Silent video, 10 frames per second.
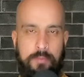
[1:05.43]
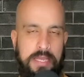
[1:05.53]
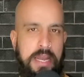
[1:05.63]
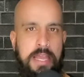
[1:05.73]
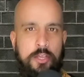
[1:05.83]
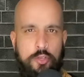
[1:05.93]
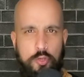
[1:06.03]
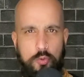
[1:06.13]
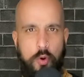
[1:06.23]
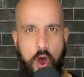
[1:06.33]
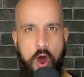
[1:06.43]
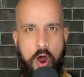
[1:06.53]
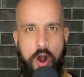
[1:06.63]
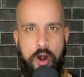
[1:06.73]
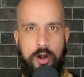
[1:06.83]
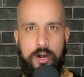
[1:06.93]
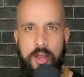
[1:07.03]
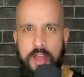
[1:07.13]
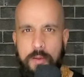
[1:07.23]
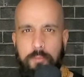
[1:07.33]
meaning you are
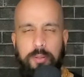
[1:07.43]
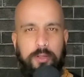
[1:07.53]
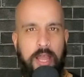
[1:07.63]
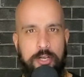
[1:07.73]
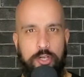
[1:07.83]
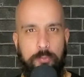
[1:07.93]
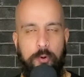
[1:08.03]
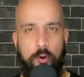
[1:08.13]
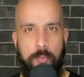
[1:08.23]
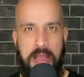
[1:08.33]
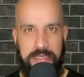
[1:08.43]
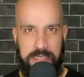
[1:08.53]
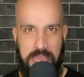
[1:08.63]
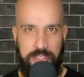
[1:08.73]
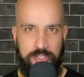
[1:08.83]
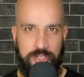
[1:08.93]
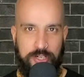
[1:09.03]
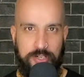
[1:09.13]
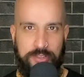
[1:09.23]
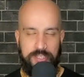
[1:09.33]
pleasurable by
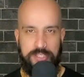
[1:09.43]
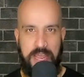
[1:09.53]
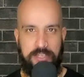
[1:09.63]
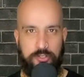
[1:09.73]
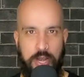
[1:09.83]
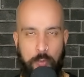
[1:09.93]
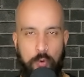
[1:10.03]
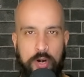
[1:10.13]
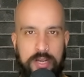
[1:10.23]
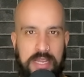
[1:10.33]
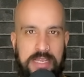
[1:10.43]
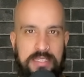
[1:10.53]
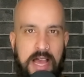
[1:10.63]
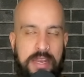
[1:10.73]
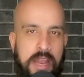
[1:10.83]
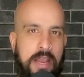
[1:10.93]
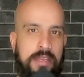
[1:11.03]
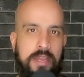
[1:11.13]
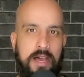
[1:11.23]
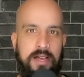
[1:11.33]
nature. The Sanskrit word is
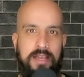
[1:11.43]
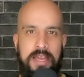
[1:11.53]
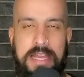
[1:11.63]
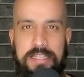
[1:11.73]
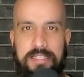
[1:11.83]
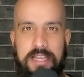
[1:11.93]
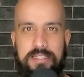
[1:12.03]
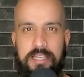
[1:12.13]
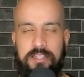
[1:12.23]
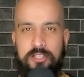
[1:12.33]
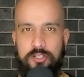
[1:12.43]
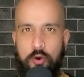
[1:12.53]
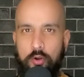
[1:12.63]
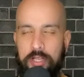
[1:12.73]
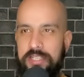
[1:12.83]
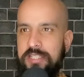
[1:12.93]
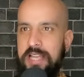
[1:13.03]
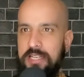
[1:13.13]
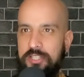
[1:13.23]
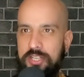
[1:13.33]
ananda. It says that the soul is
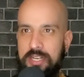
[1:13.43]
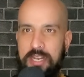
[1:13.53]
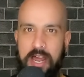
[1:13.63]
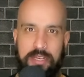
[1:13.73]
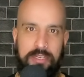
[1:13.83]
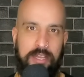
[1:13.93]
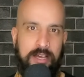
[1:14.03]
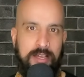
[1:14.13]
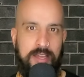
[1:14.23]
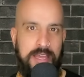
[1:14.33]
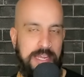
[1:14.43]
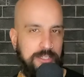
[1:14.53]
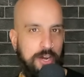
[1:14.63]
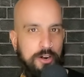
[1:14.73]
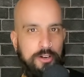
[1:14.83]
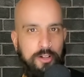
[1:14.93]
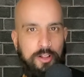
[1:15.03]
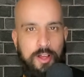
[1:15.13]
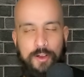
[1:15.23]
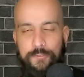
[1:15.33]
such an ananda,
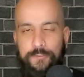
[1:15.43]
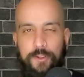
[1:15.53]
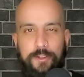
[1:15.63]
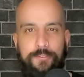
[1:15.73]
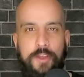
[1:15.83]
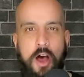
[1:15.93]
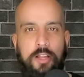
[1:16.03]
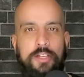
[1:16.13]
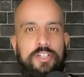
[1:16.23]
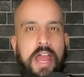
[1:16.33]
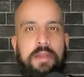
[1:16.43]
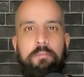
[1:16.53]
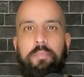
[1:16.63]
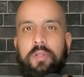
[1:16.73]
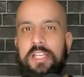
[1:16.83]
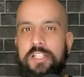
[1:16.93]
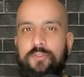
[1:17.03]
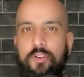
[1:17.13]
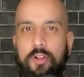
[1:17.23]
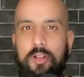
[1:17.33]
eternal, full of knowledge, and
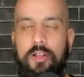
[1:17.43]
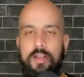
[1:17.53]
blissful.